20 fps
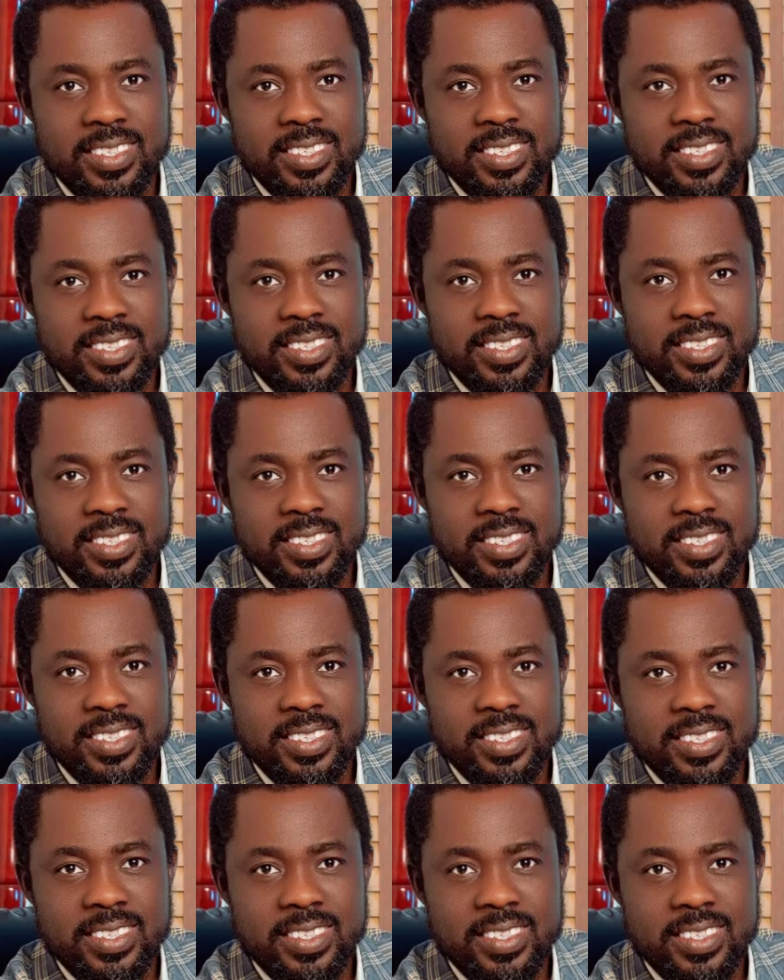
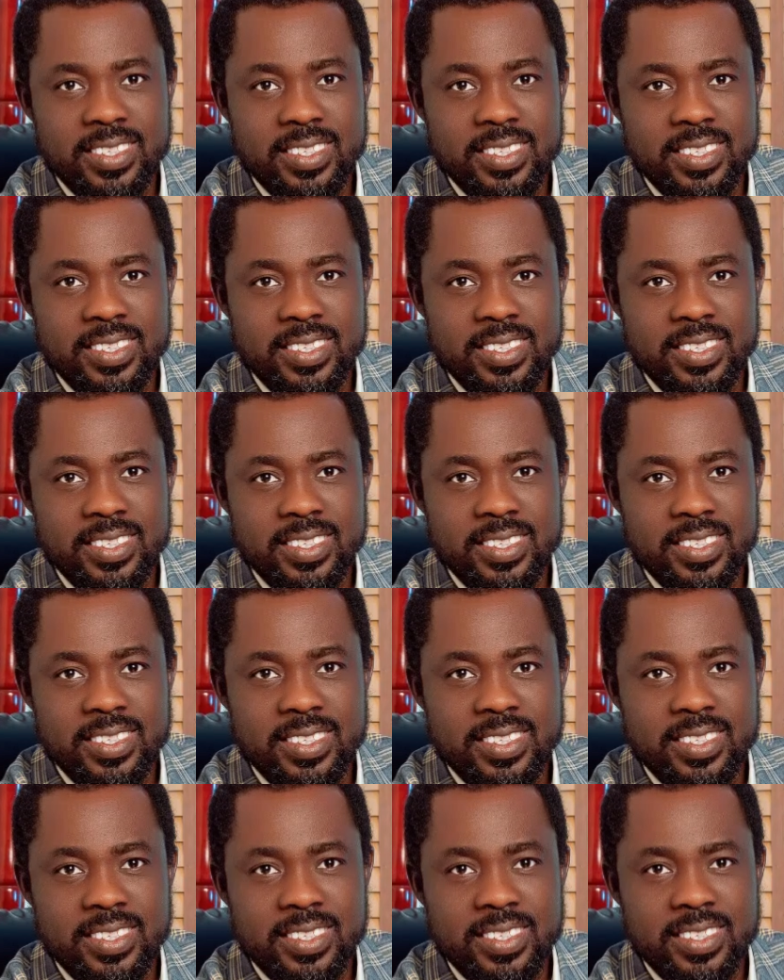
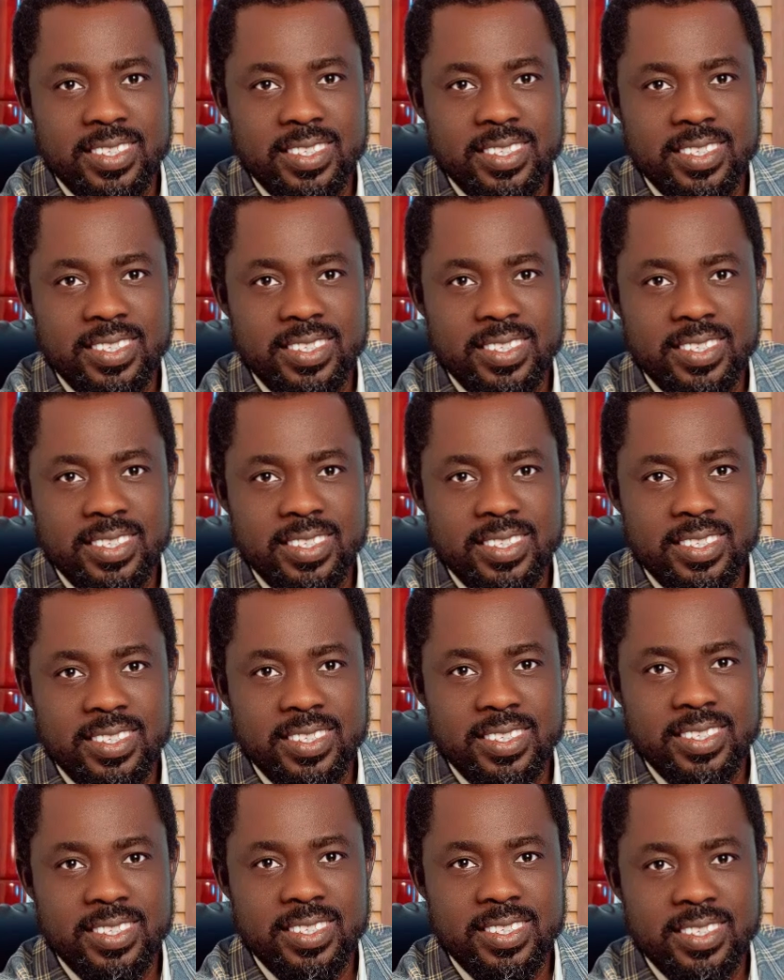
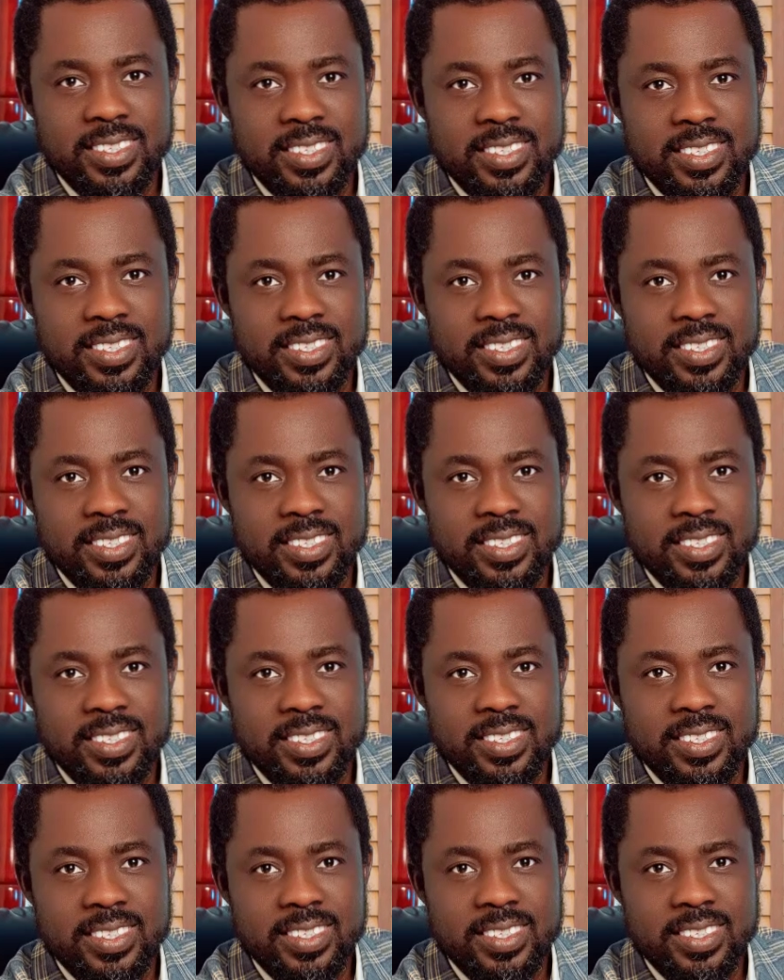
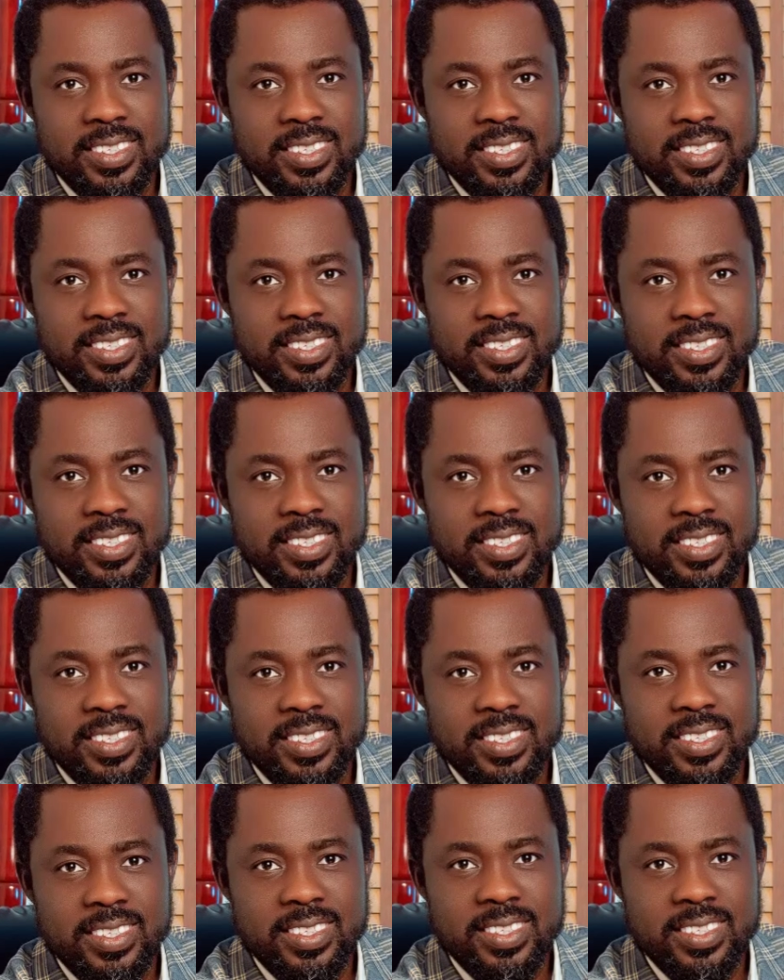No one is speaking in this clip.